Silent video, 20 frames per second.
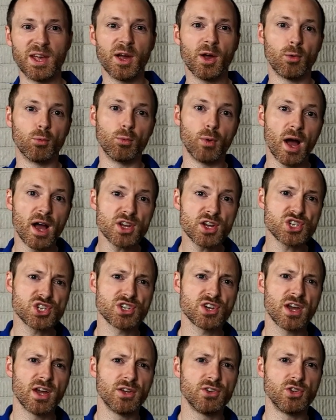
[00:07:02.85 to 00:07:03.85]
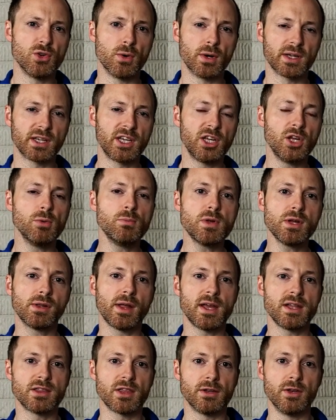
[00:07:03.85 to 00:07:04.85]
rush to
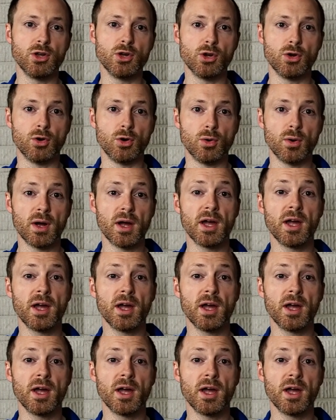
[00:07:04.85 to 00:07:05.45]
accumulate the new